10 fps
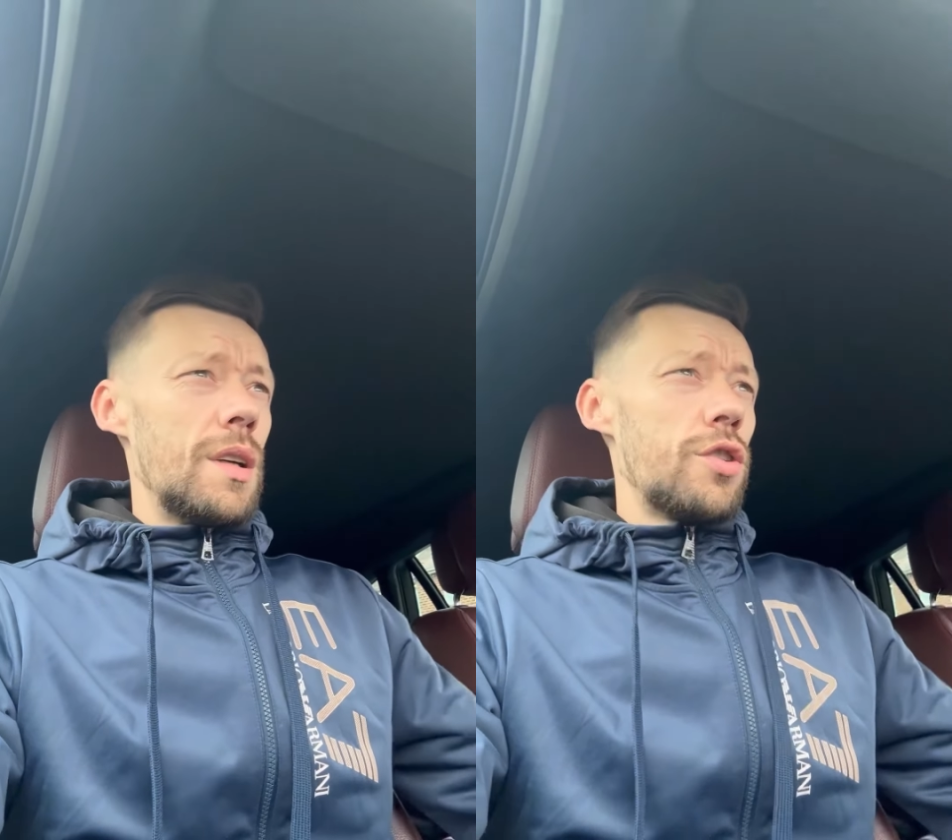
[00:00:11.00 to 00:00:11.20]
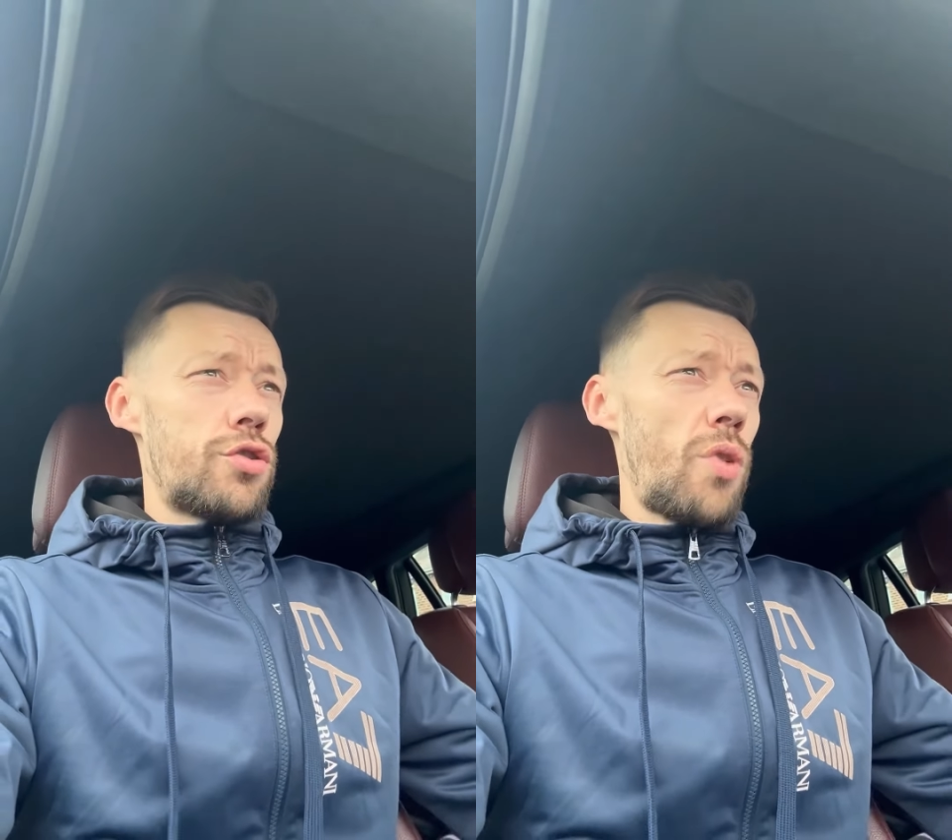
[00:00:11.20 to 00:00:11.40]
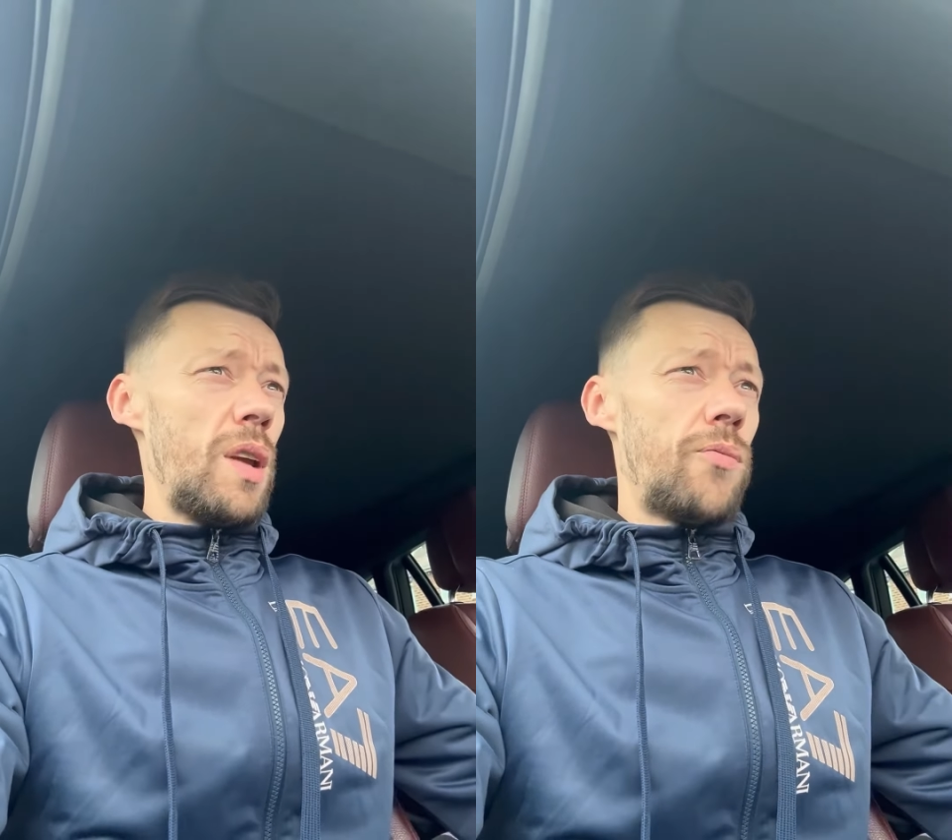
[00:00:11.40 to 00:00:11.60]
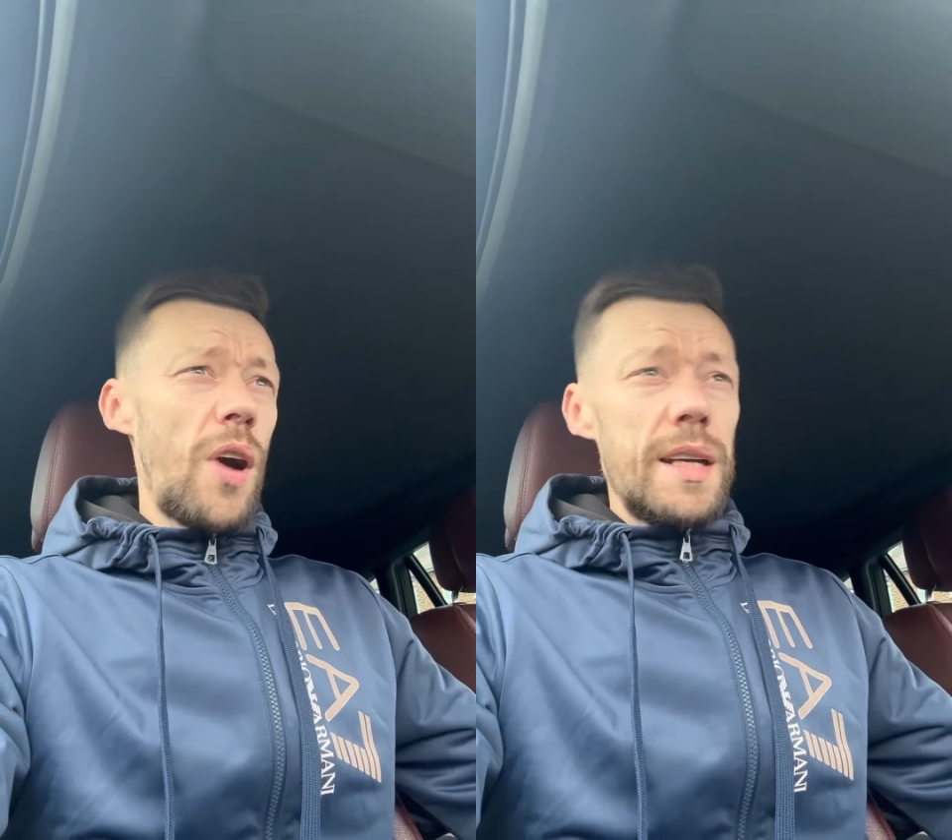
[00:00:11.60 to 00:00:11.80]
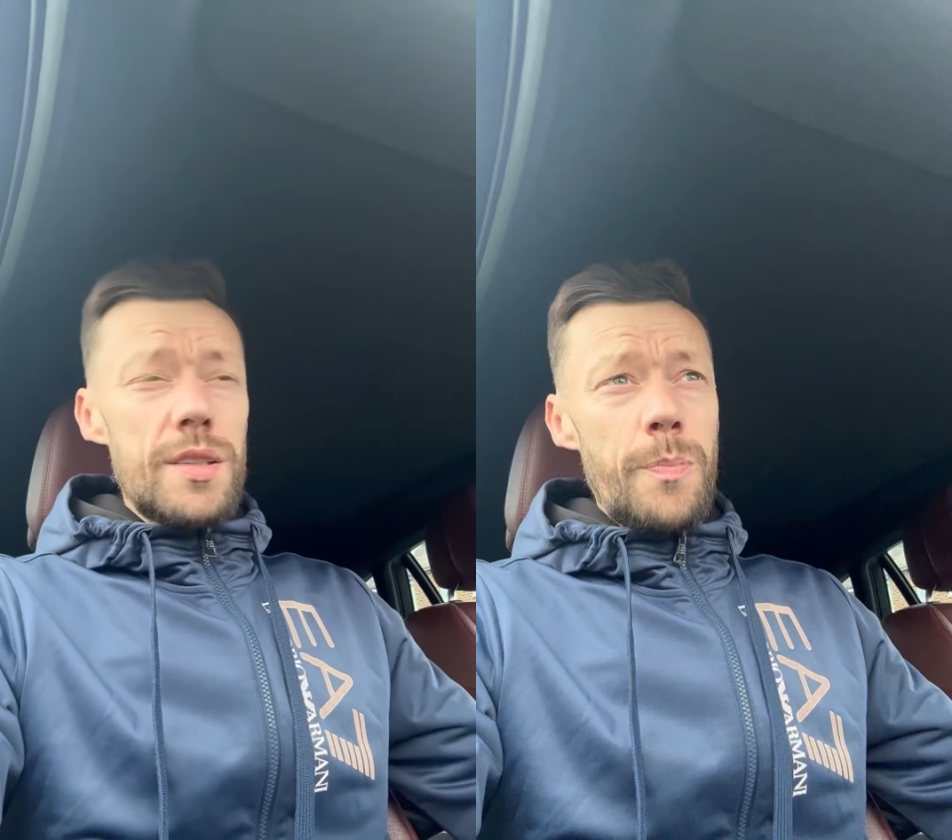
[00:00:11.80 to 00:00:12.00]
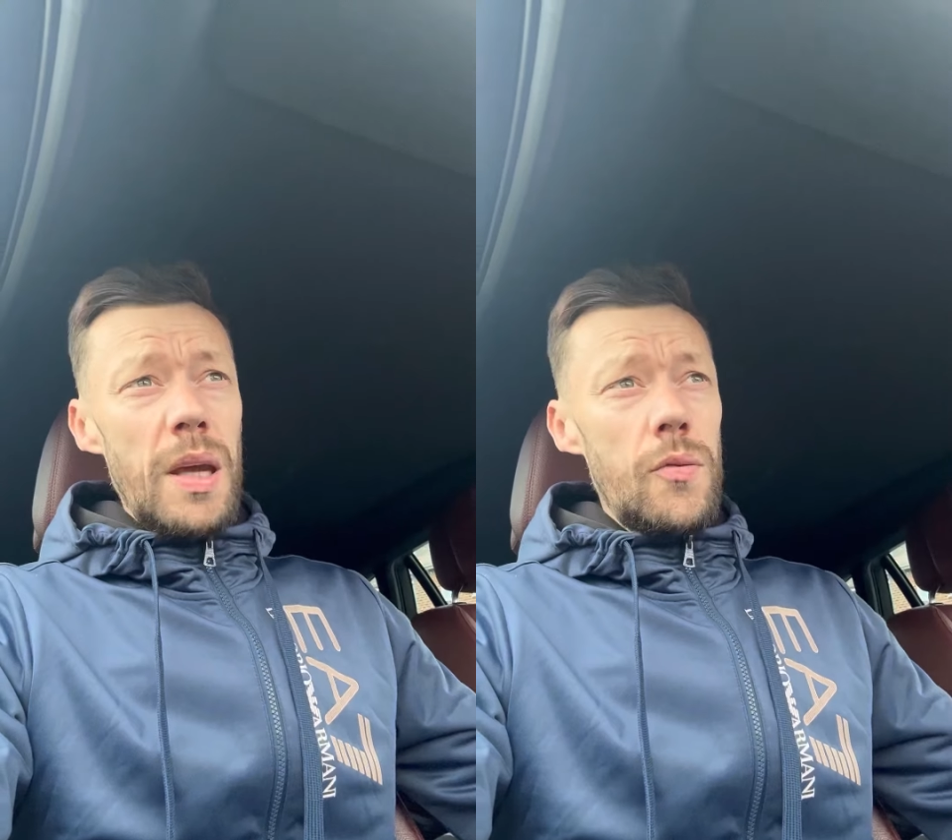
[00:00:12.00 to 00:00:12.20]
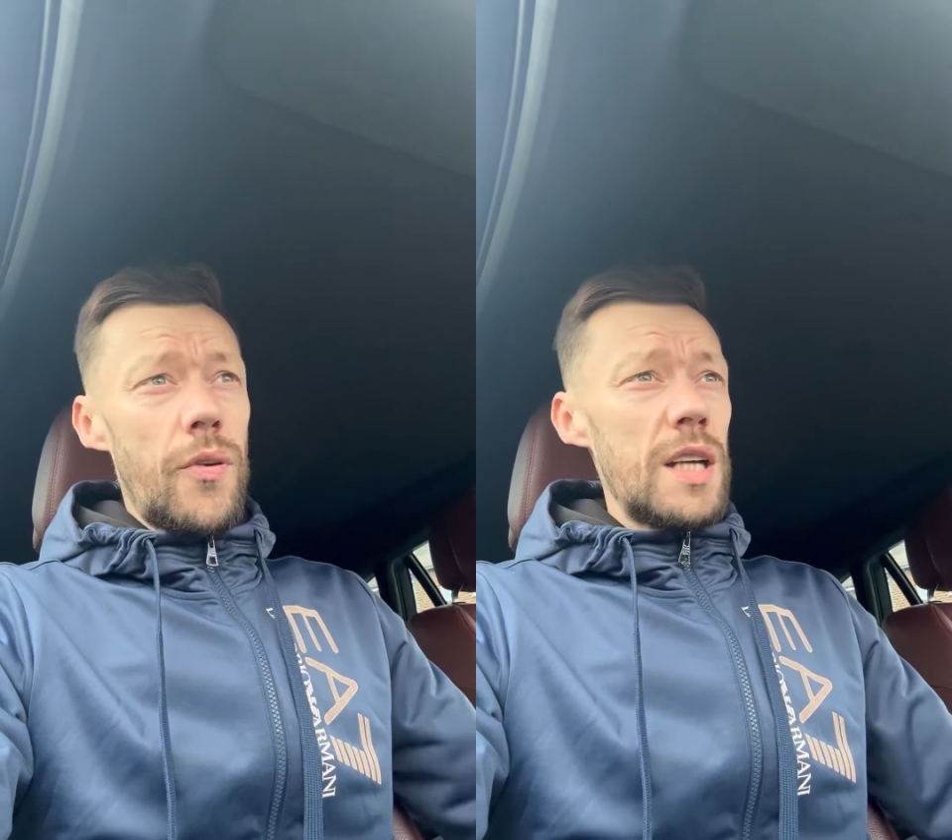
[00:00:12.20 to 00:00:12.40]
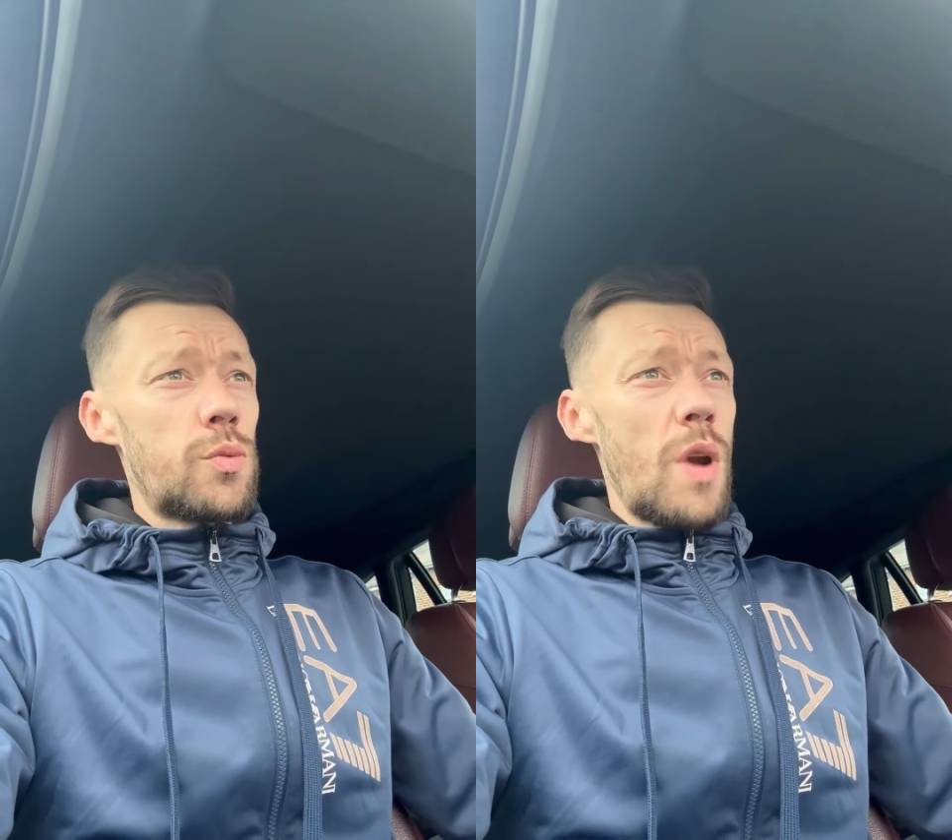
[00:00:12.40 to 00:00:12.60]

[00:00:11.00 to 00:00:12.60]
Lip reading: street fights, beef fights,